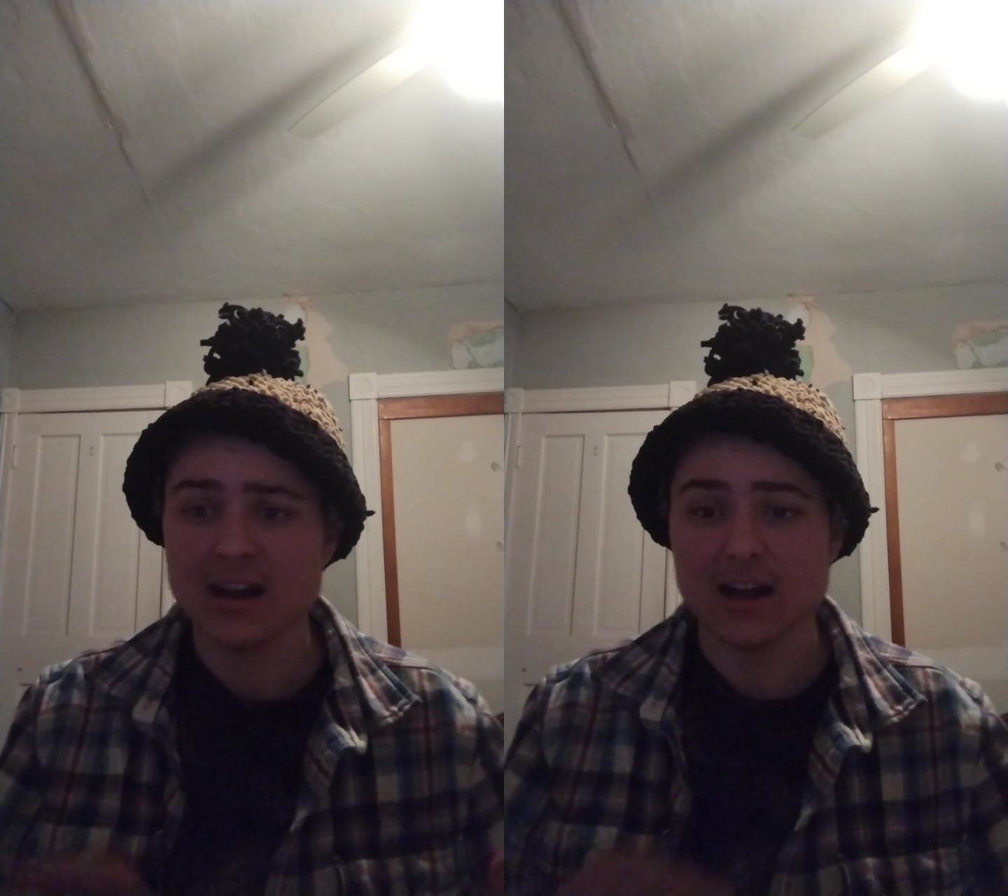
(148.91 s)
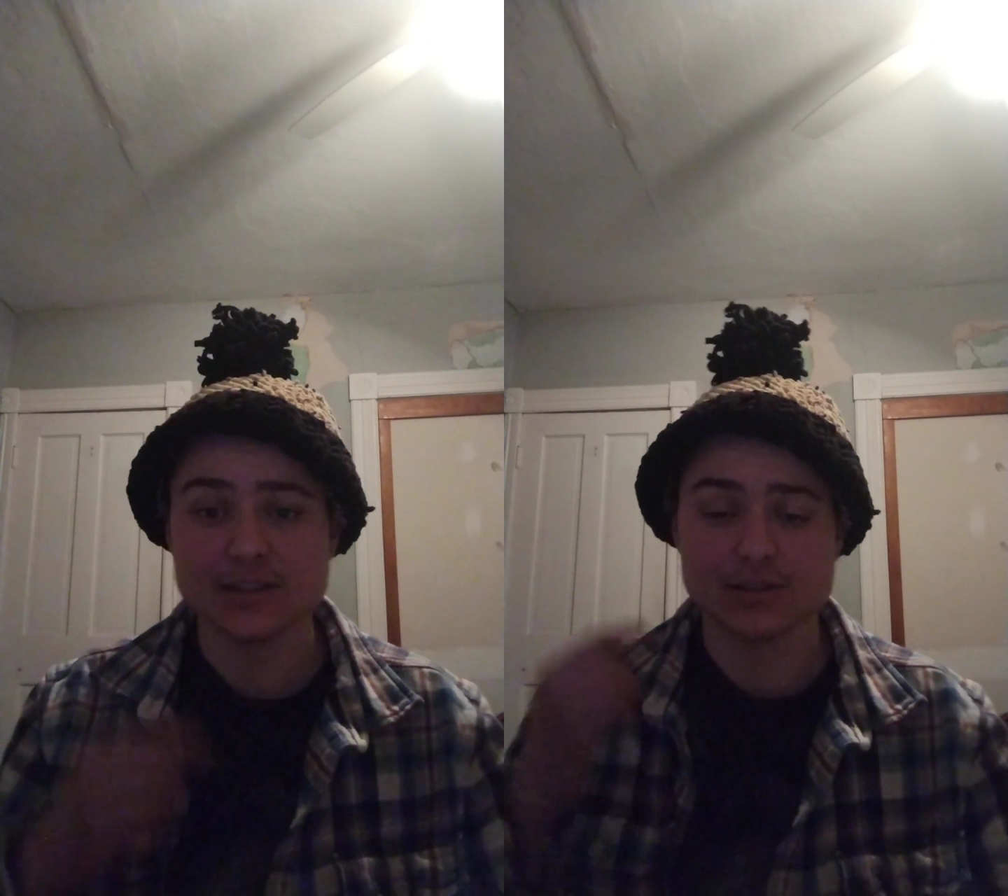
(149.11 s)

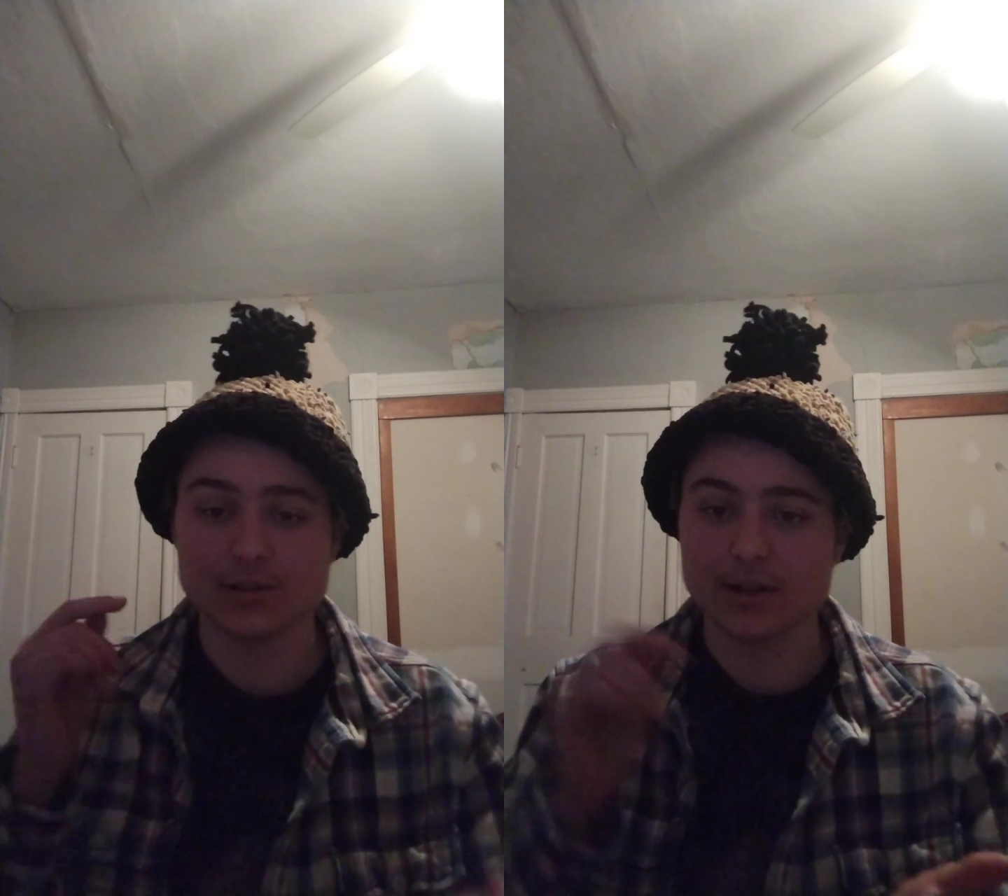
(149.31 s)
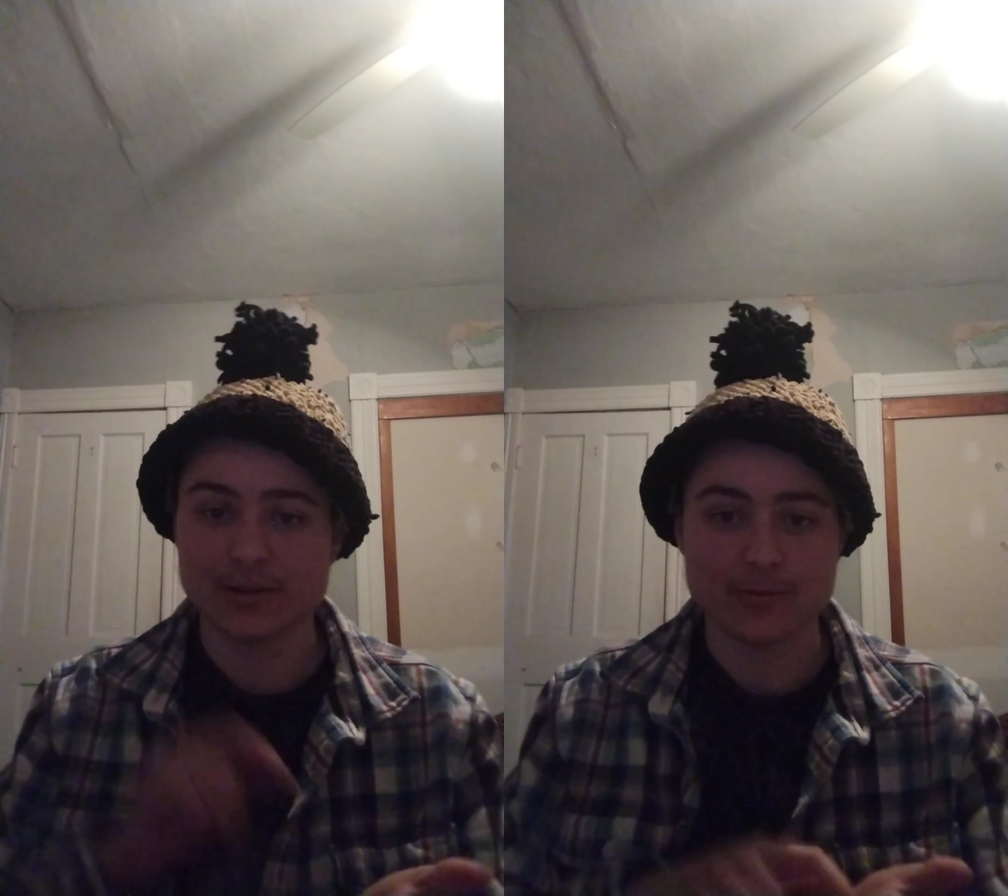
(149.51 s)
I just
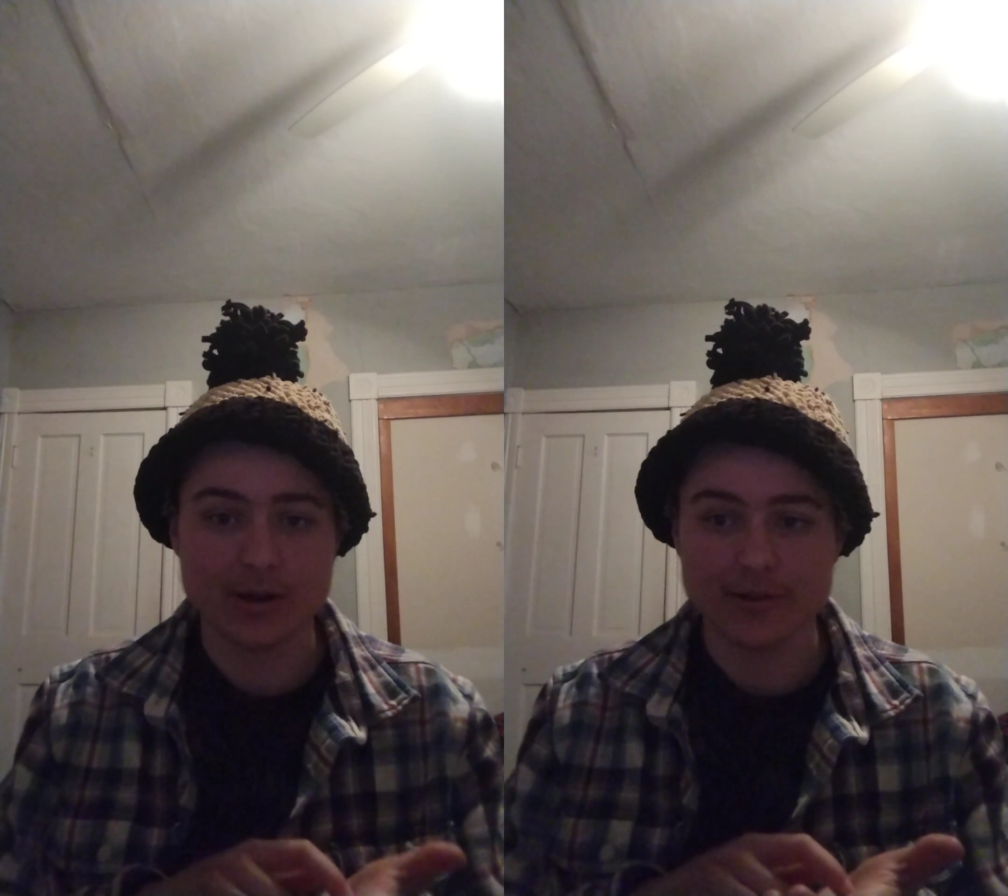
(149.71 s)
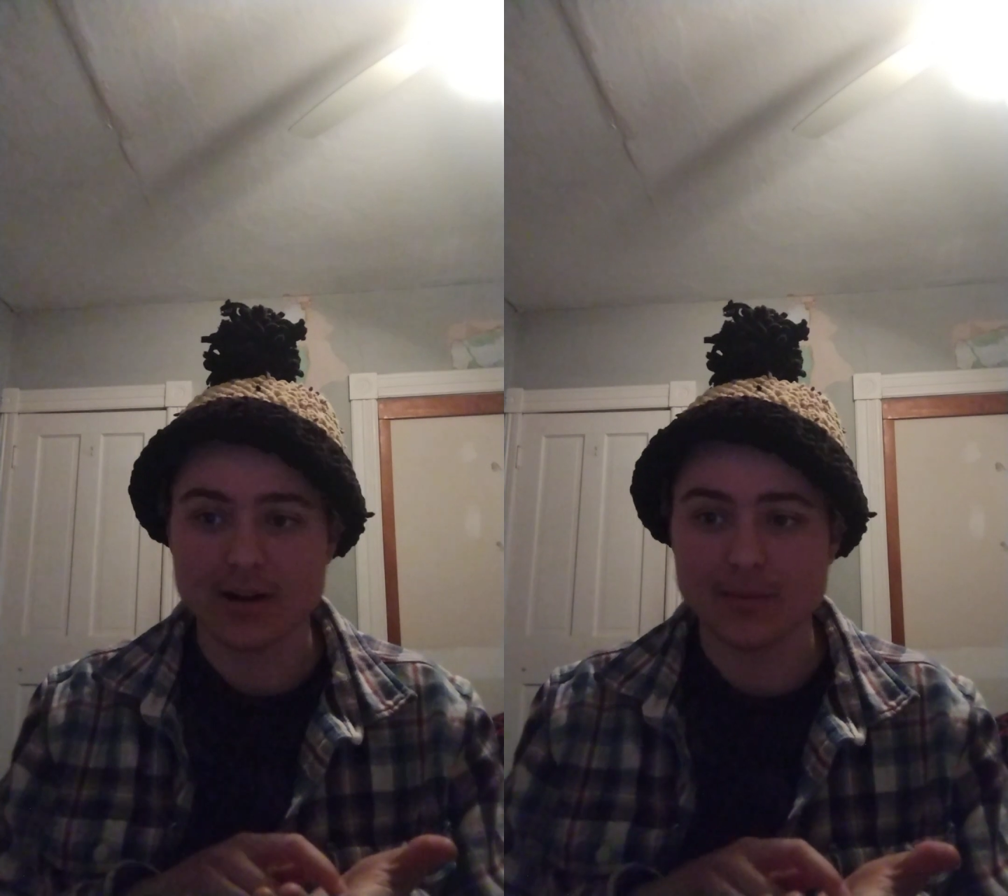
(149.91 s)
look at the
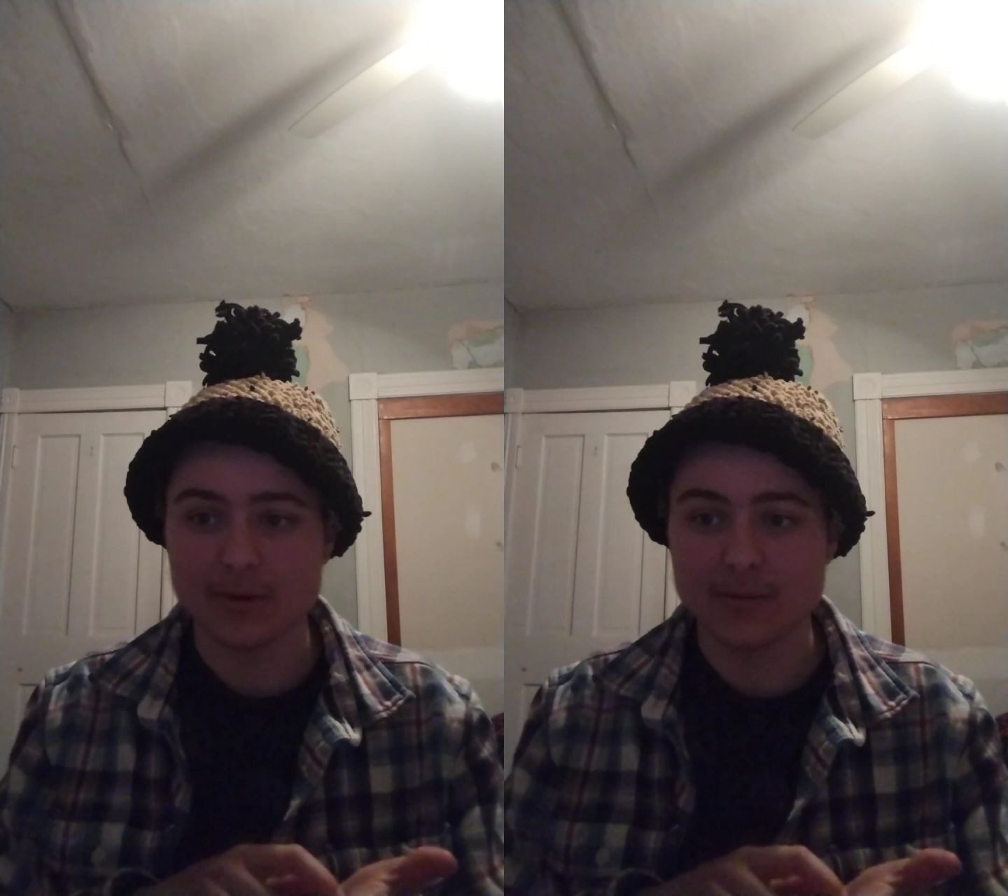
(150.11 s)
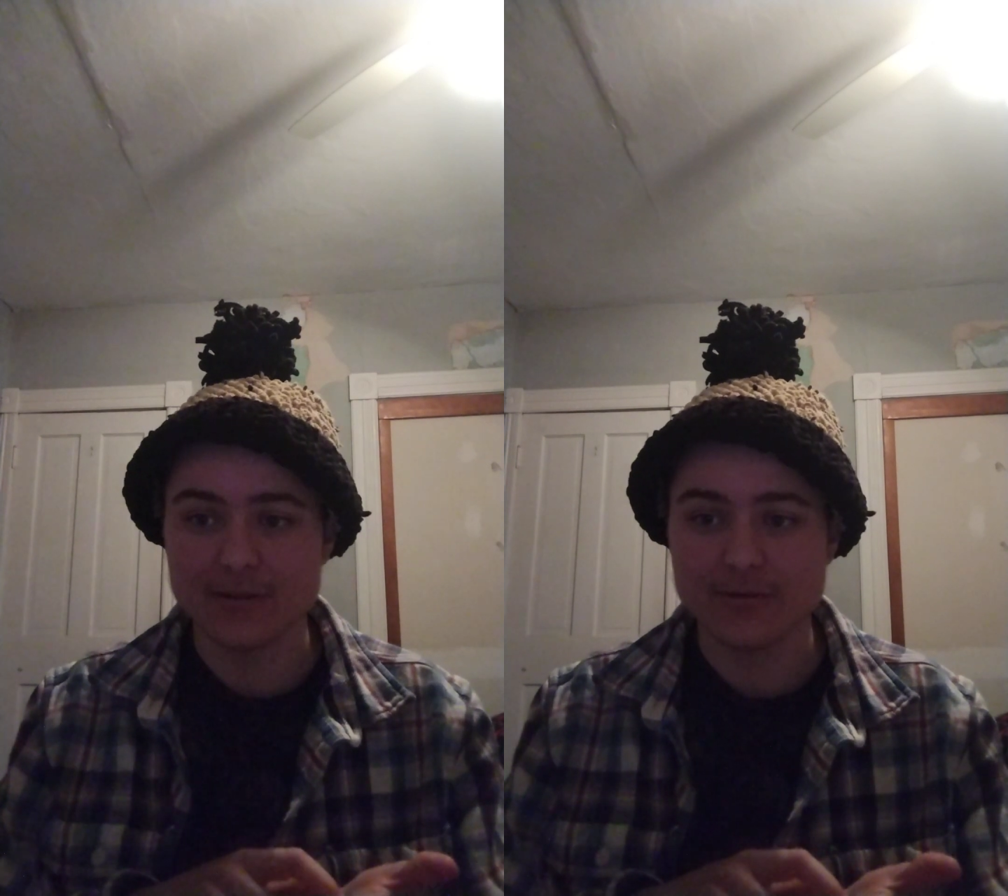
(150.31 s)
weather app on my